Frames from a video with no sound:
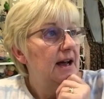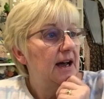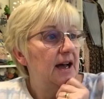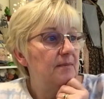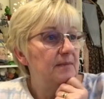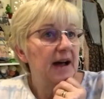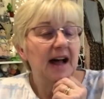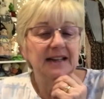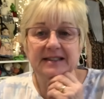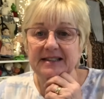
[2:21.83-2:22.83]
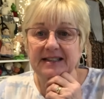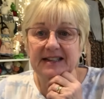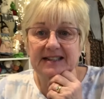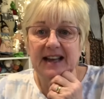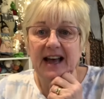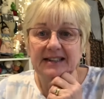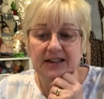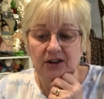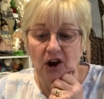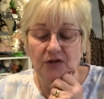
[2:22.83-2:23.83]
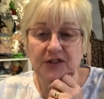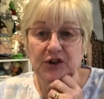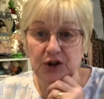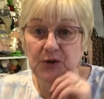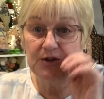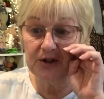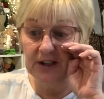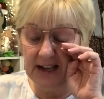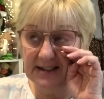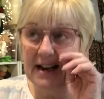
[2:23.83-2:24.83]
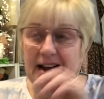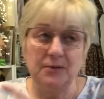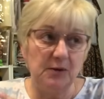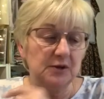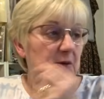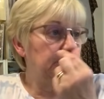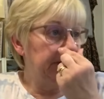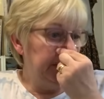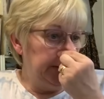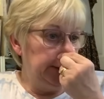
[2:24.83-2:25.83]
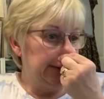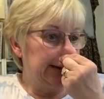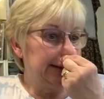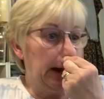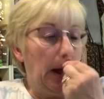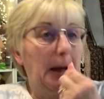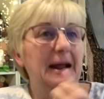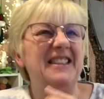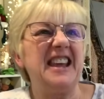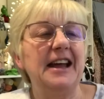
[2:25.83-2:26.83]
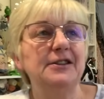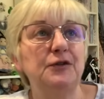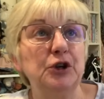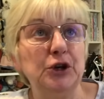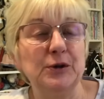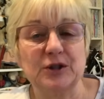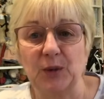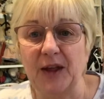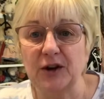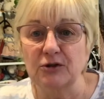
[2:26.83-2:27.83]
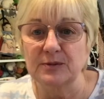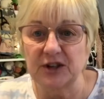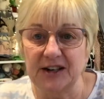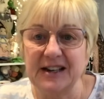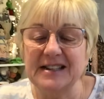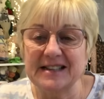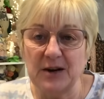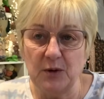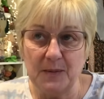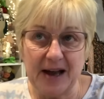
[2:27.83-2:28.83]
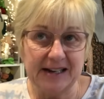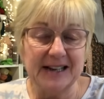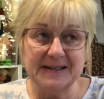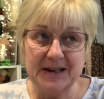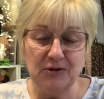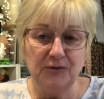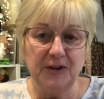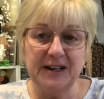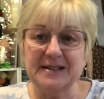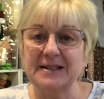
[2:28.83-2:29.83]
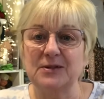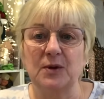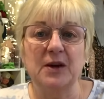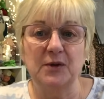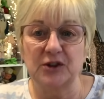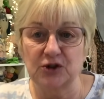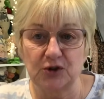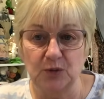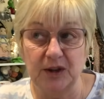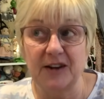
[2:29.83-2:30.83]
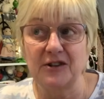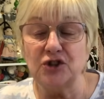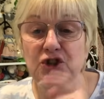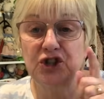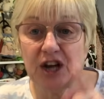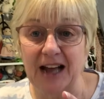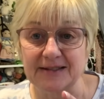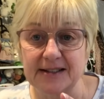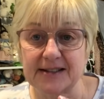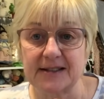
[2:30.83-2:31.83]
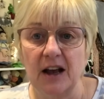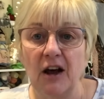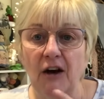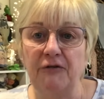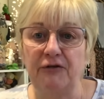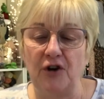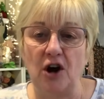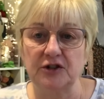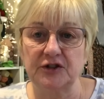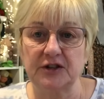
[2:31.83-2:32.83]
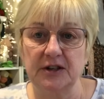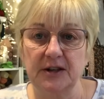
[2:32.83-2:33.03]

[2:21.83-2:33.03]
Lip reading: and they said on the news last night, we was watching the news last night, and at the end of the news the weather comes on and it said we might get single figures this week with a chance of frost.